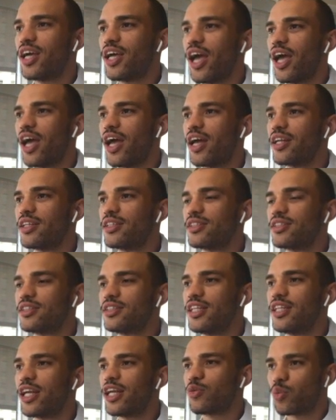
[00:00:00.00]
and
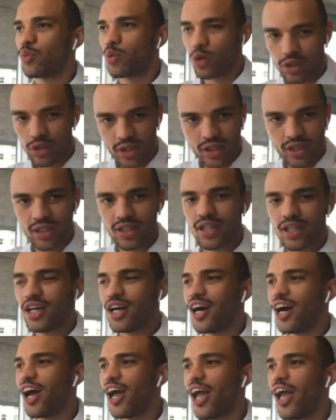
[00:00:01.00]
network.
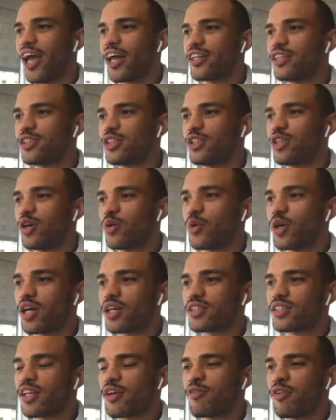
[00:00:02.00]
And you know what
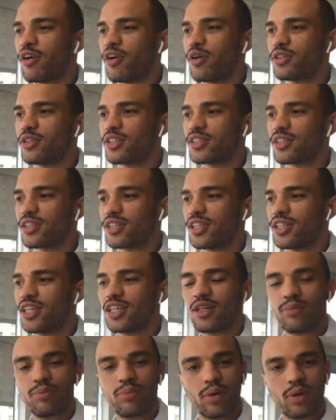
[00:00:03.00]
else I found is a key
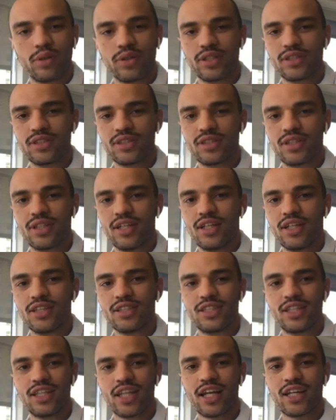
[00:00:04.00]
component
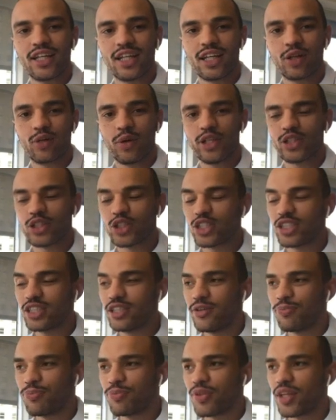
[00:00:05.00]
to that
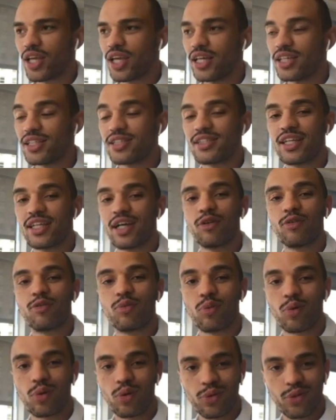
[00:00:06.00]
equation is
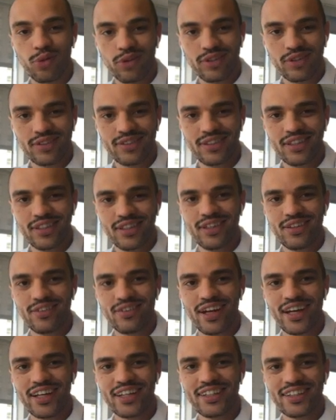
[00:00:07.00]
self-worth,
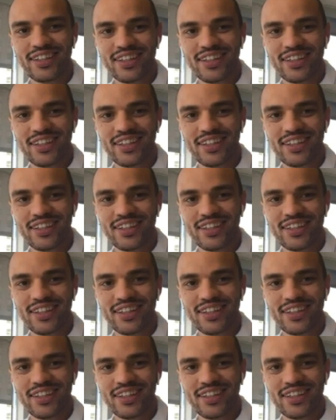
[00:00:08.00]
right?